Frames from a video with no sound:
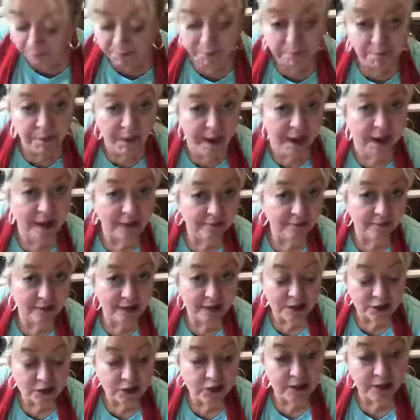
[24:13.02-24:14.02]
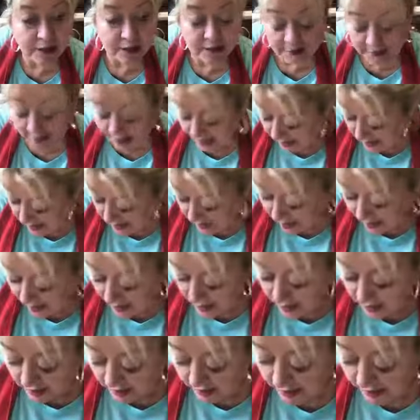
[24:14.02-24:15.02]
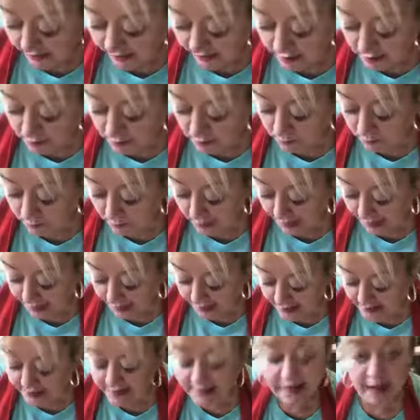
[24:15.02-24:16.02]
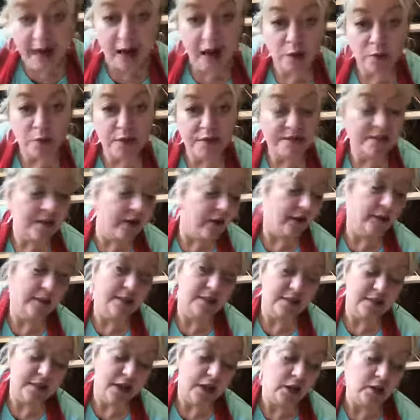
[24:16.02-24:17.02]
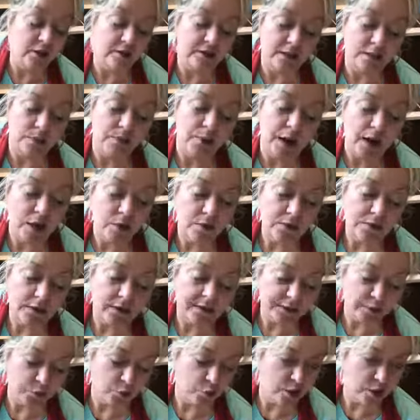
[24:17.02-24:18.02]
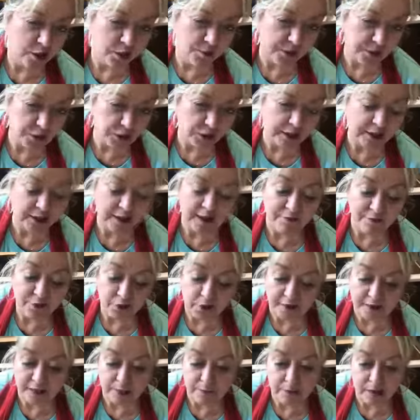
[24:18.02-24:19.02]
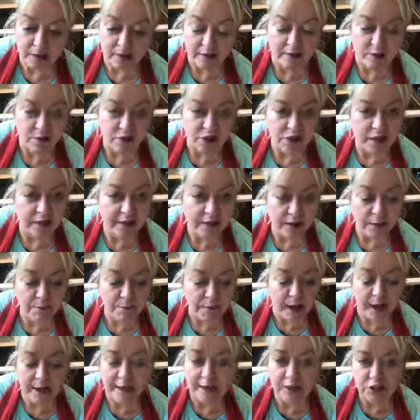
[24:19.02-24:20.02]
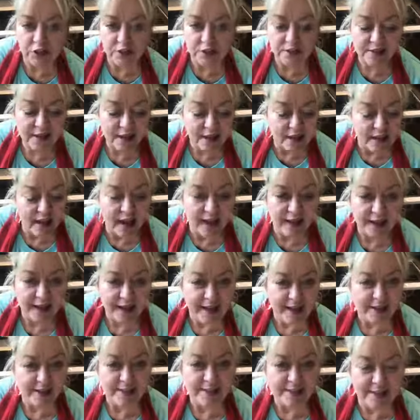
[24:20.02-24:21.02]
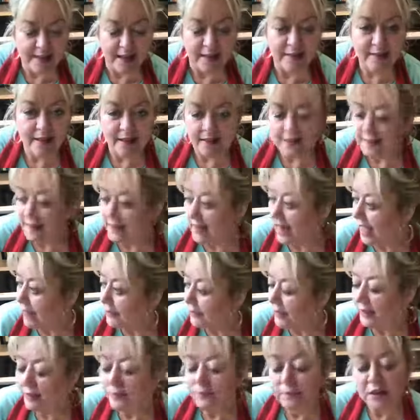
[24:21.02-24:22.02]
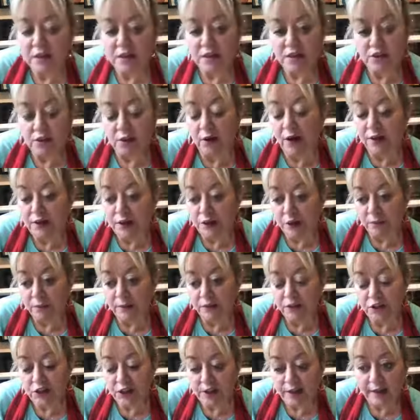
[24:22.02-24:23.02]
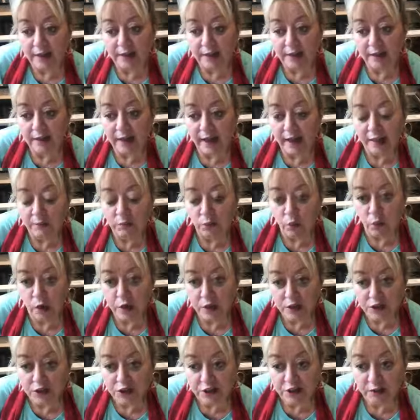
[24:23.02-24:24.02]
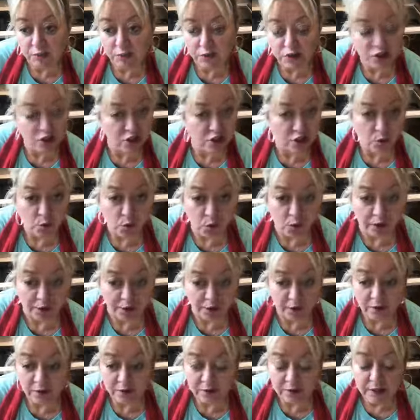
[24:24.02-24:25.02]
Pound that chicken down. Cut those breasts. And I didn't tell you this, but I always like to wash my chicken after I get them out of those yucky packages. I can't stand that slimy. So I took my chicken and washed it with just water.